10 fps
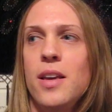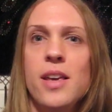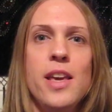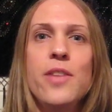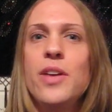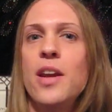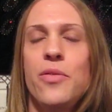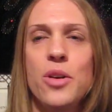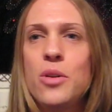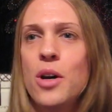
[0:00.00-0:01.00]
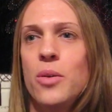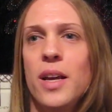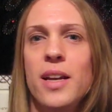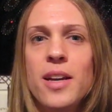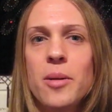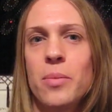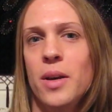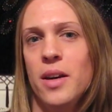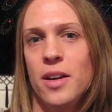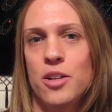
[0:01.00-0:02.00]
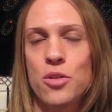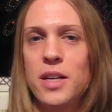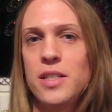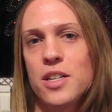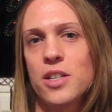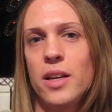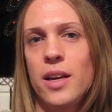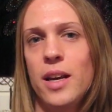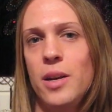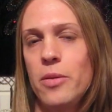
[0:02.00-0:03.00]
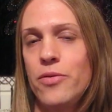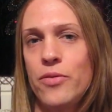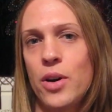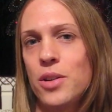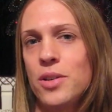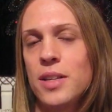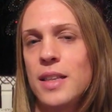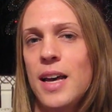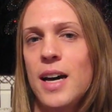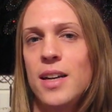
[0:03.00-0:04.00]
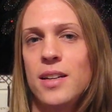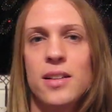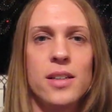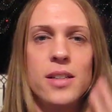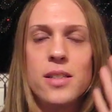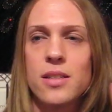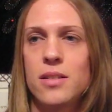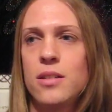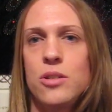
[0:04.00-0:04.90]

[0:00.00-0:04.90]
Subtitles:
even if you don't end up transitioning any farther than that, at least you